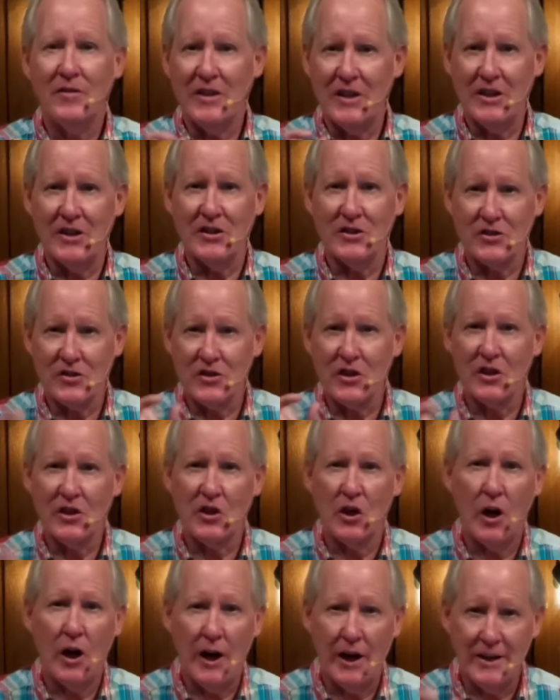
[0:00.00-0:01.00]
Is
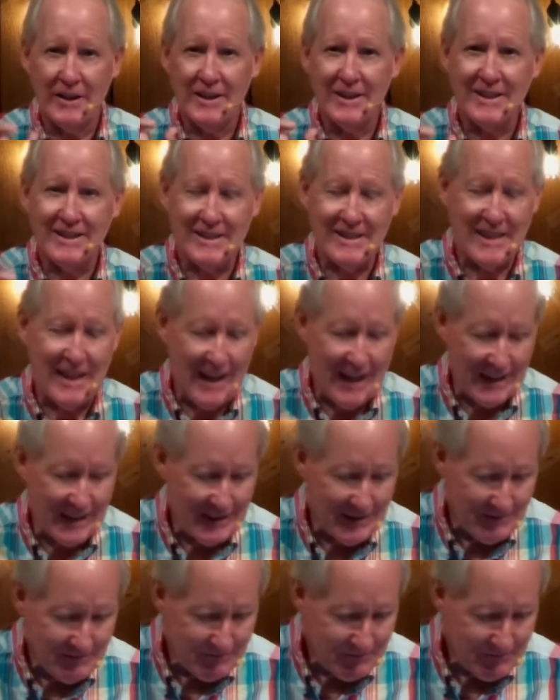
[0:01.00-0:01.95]
God dead?